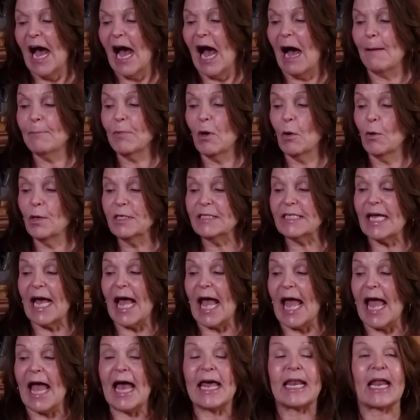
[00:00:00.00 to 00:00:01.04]
I'm going to
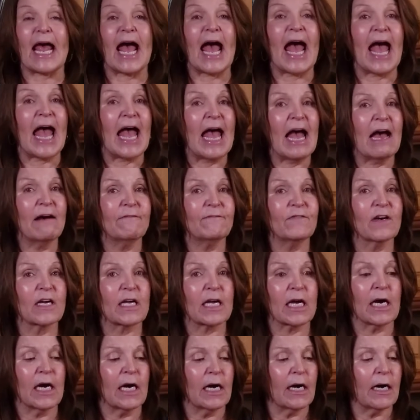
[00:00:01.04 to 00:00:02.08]
add
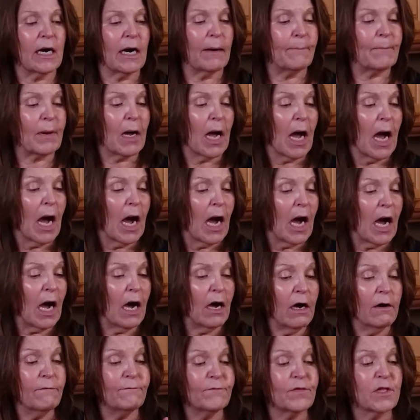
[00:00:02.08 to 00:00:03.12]
1/2 cup
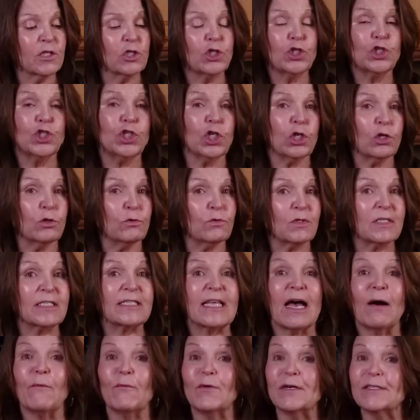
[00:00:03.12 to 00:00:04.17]
of the juice
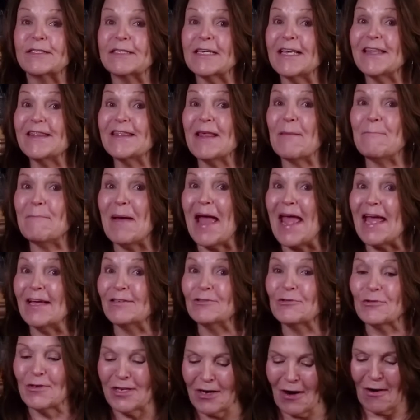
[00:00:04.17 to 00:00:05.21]
that was in the
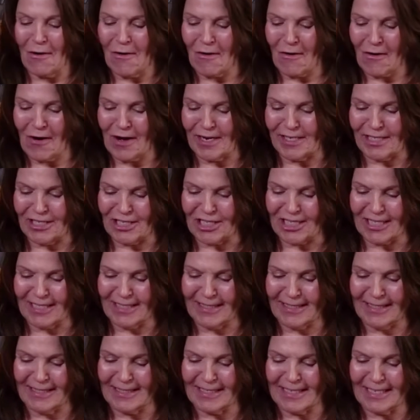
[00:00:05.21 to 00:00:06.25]
mandarin oranges.